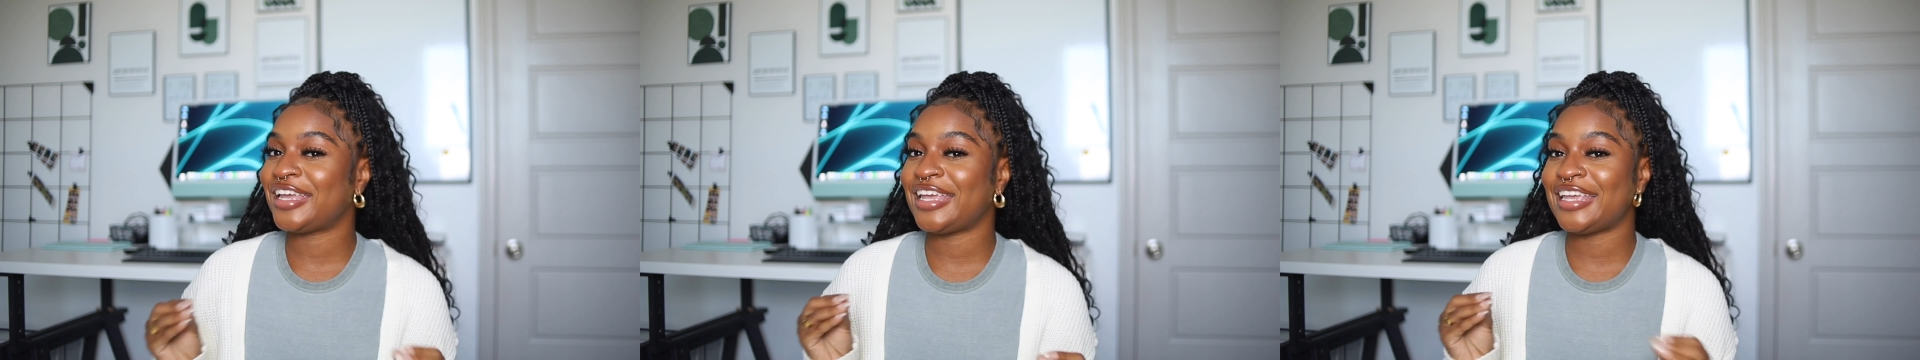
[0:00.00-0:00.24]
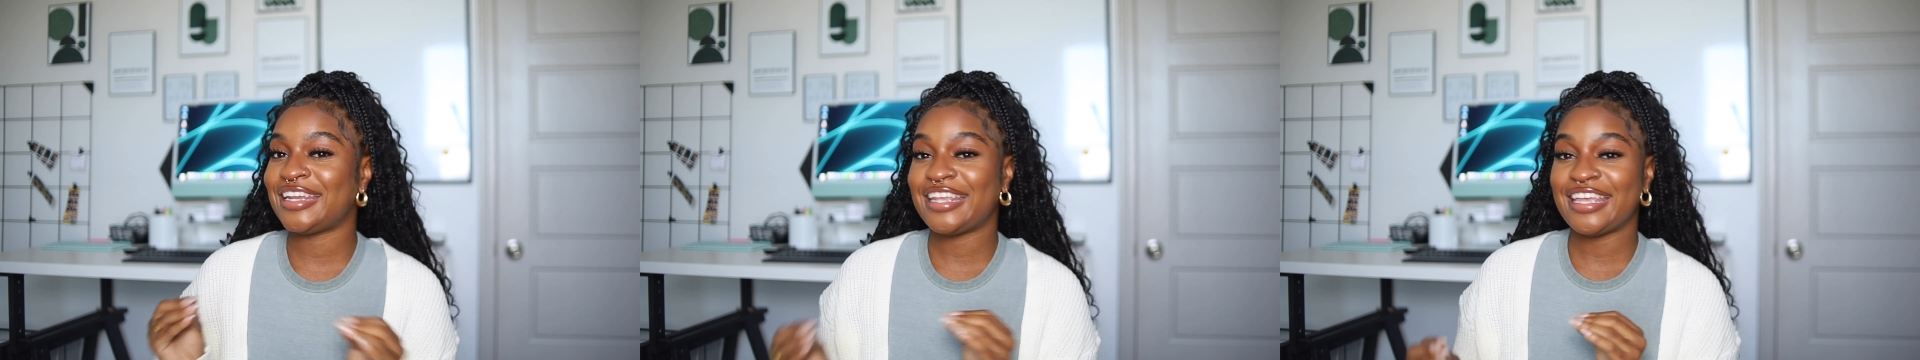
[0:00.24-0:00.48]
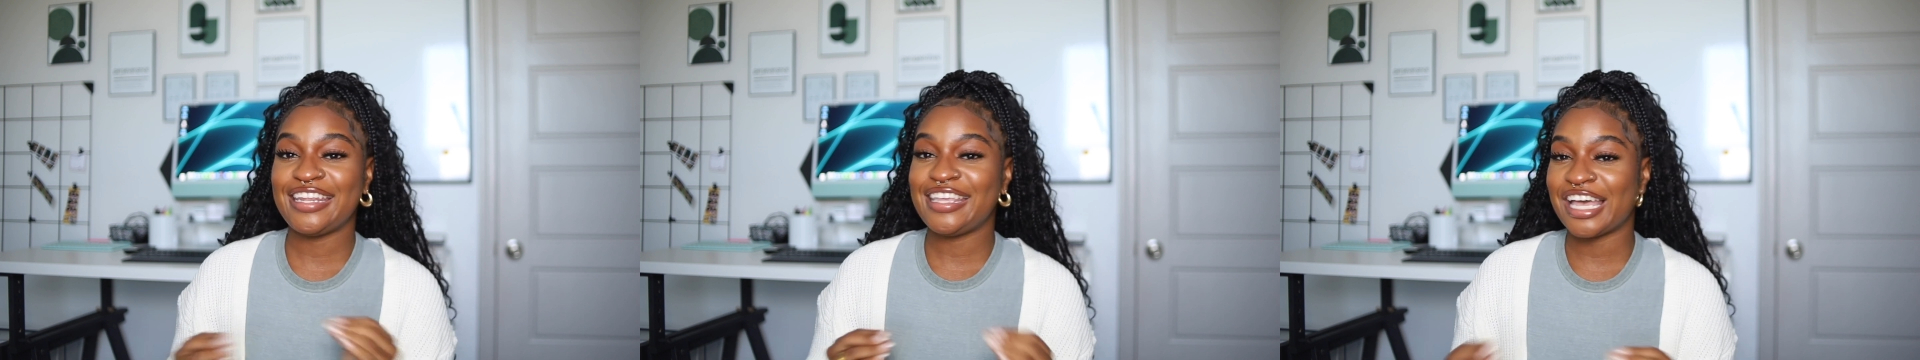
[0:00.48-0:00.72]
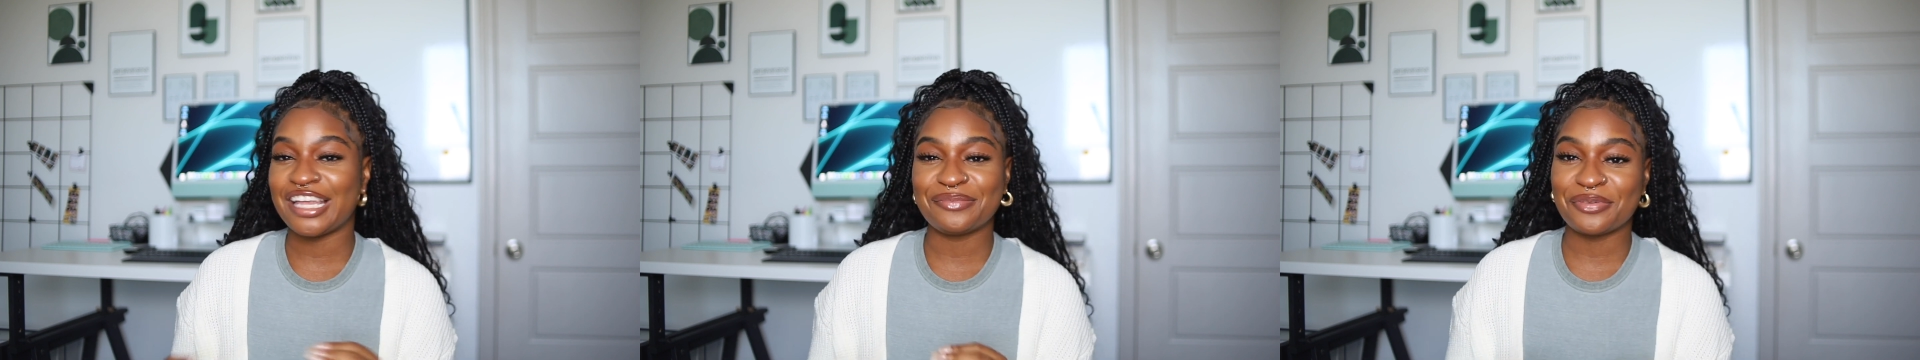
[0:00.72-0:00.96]
in any
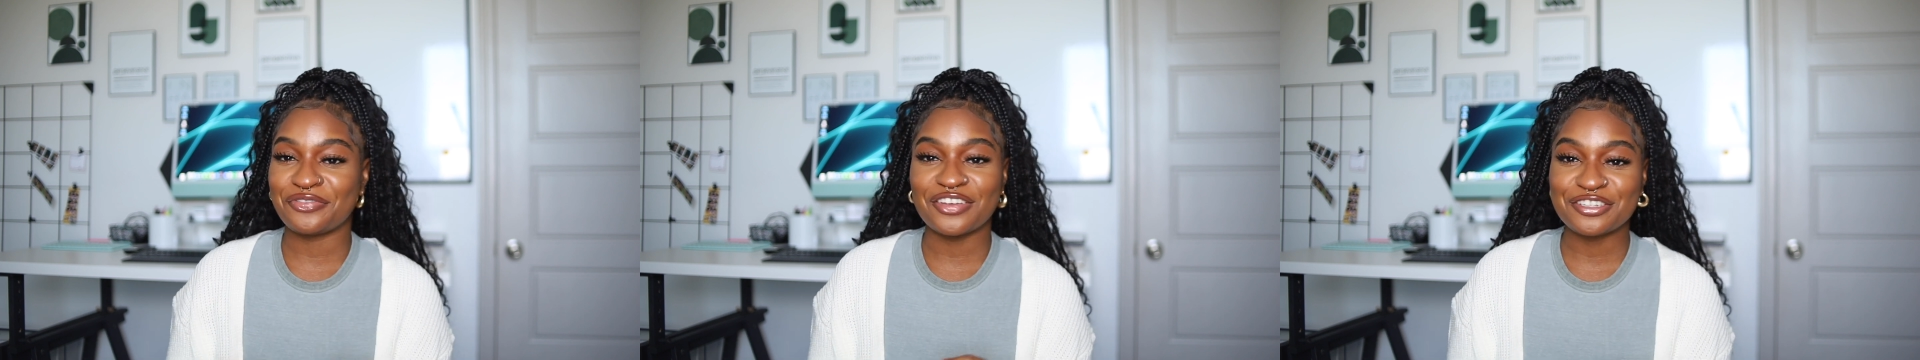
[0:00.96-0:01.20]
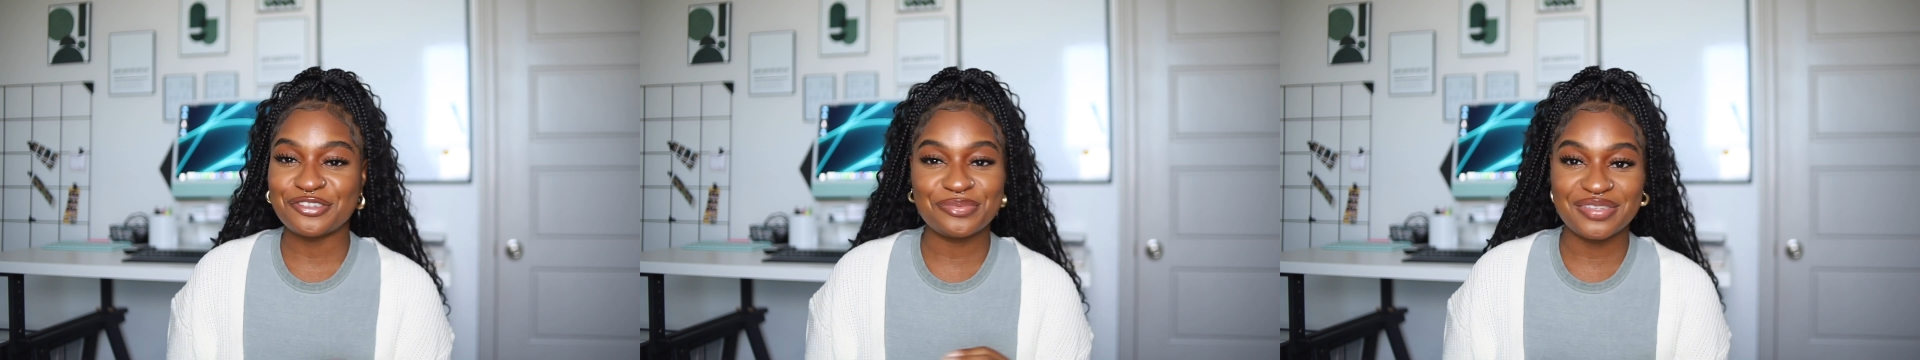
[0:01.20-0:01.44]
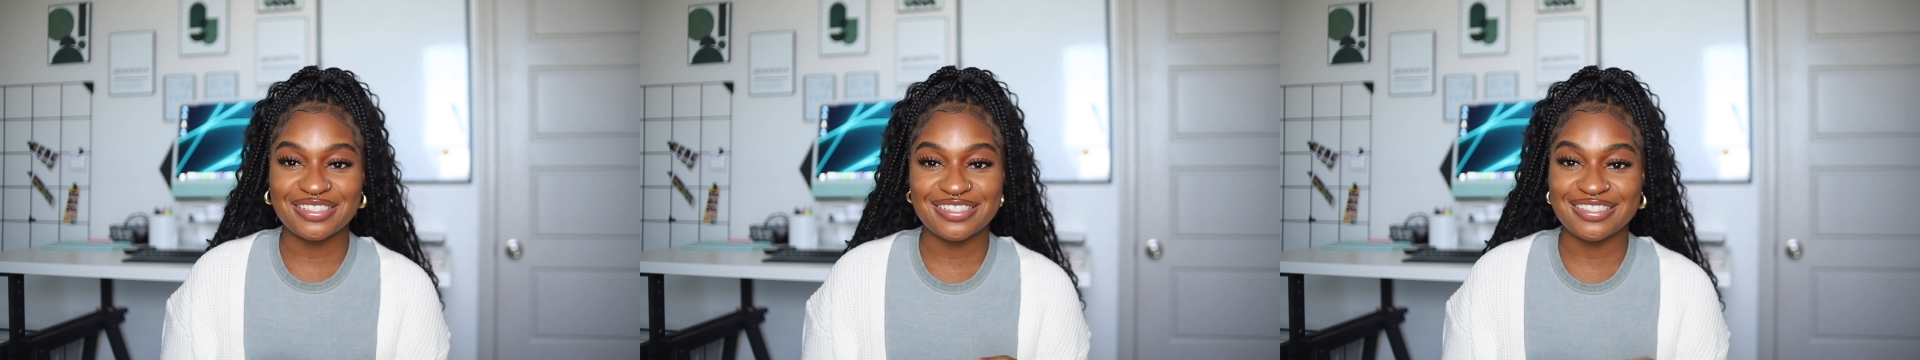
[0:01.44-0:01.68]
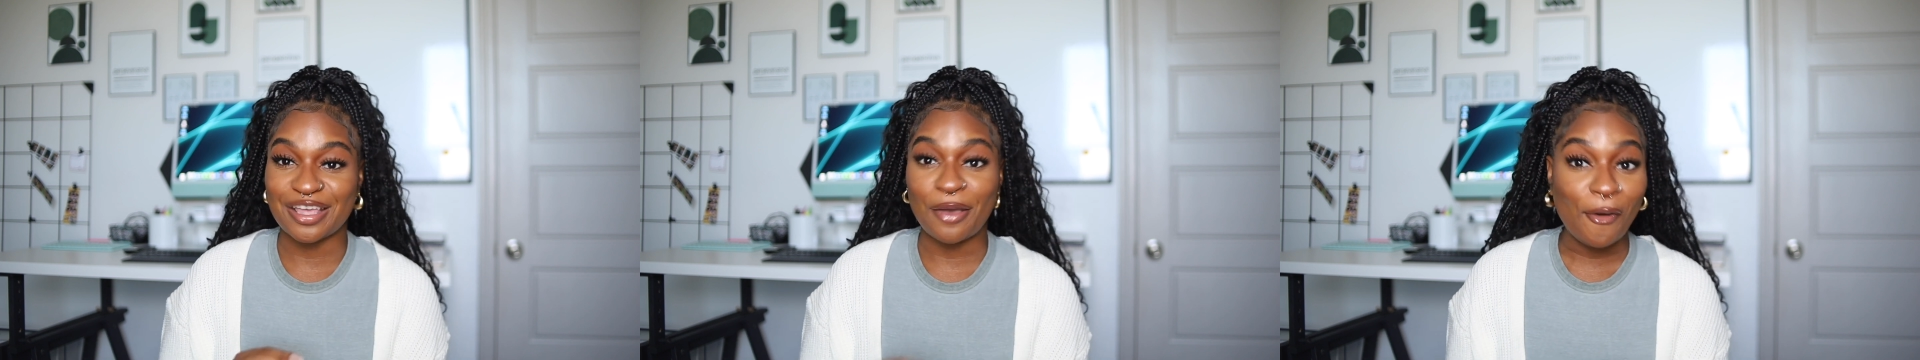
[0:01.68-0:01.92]
kind of professional
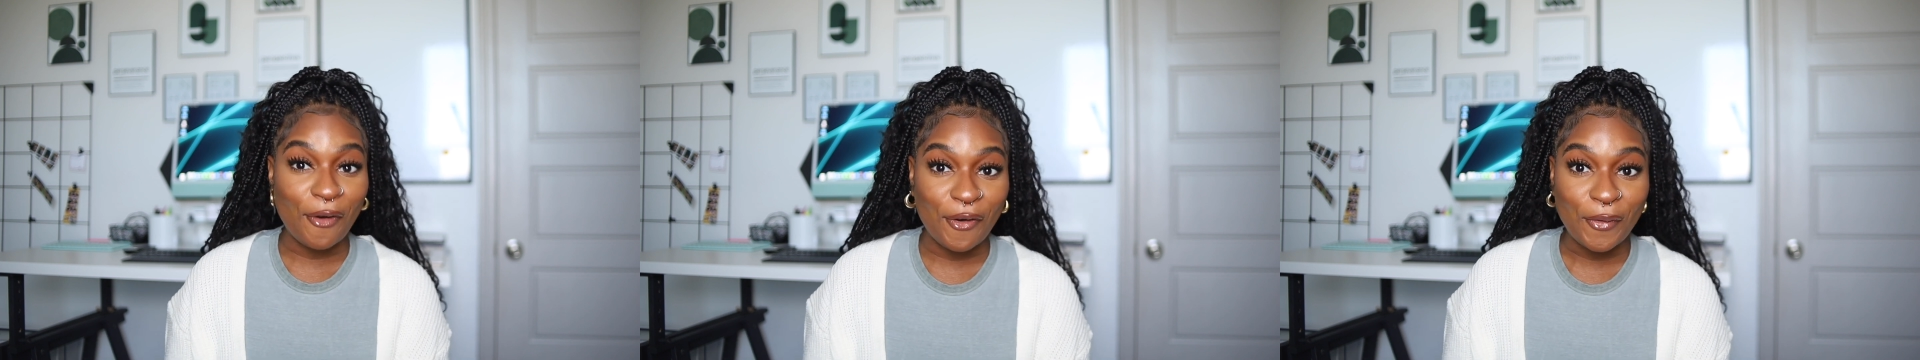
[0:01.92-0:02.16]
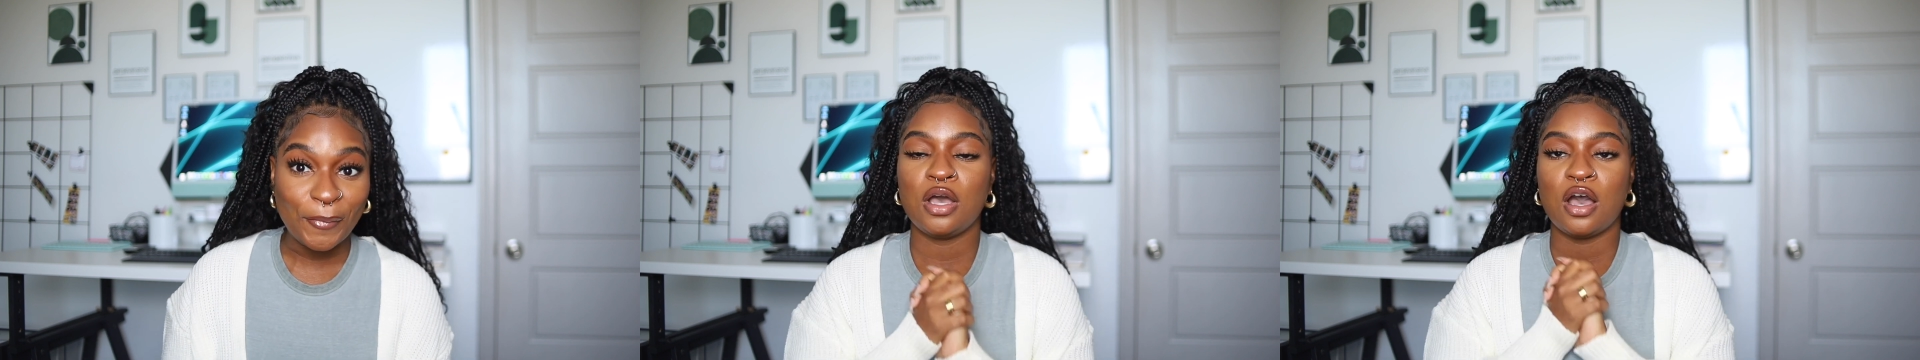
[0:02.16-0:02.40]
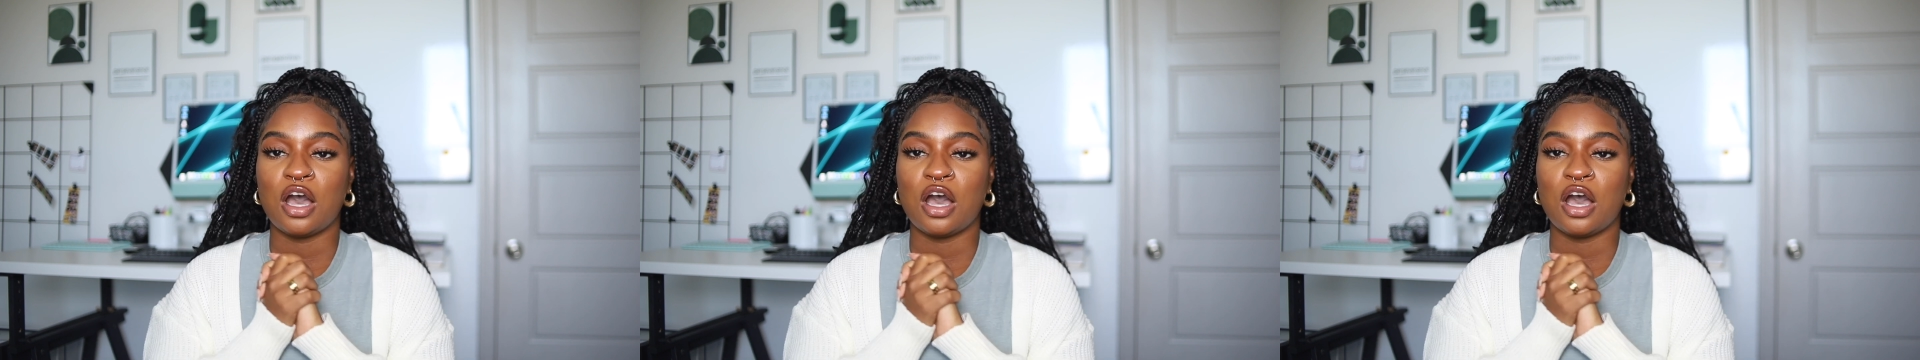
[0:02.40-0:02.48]
business at all,